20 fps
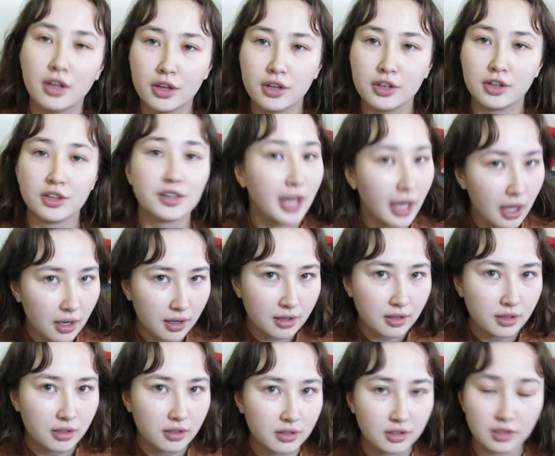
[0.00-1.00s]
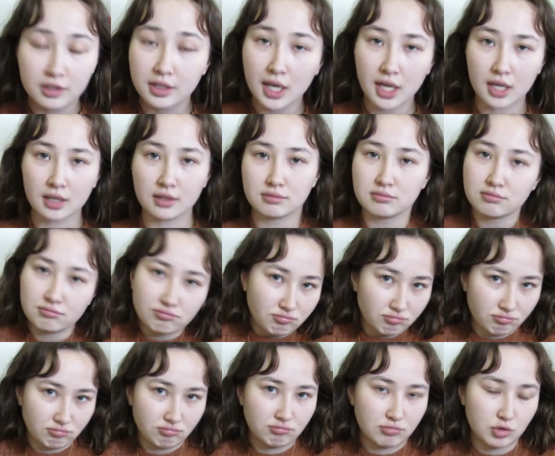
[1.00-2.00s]
you're dead. You're dead.
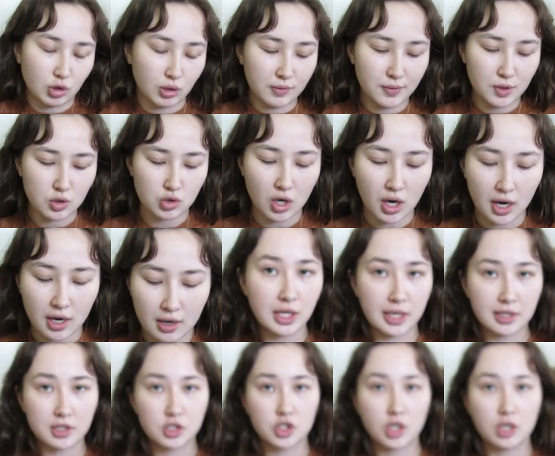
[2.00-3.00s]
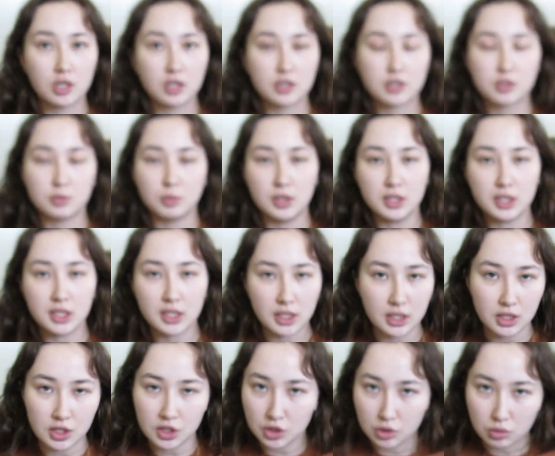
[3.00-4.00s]
Don't even try. Tiger sharks will
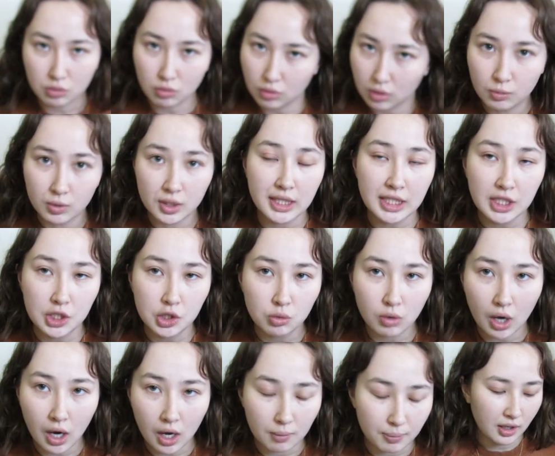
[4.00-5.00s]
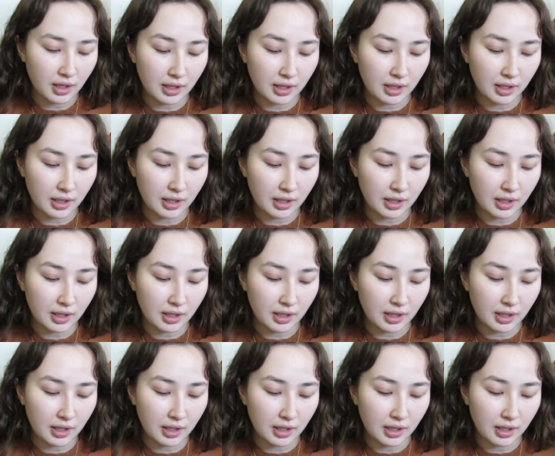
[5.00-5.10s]
eat you up.